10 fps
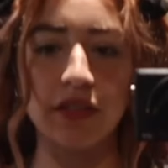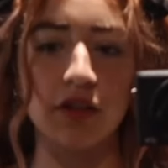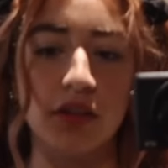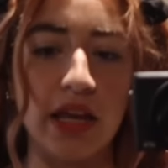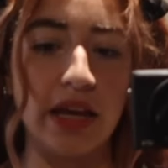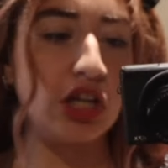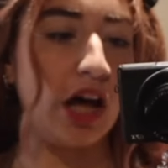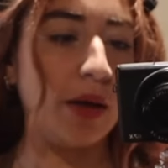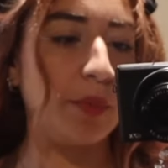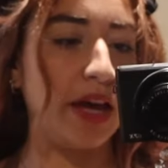this little like
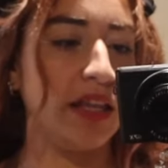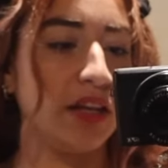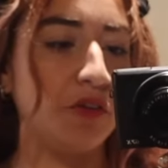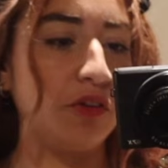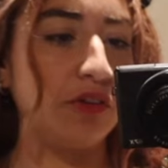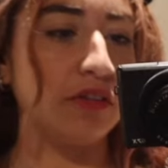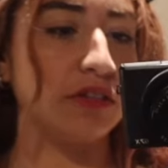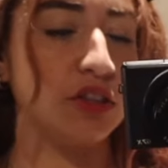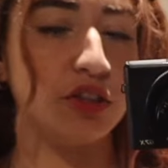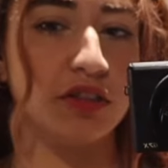top and little
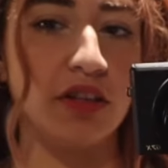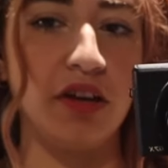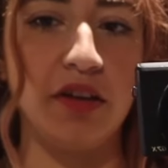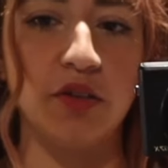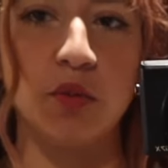uh,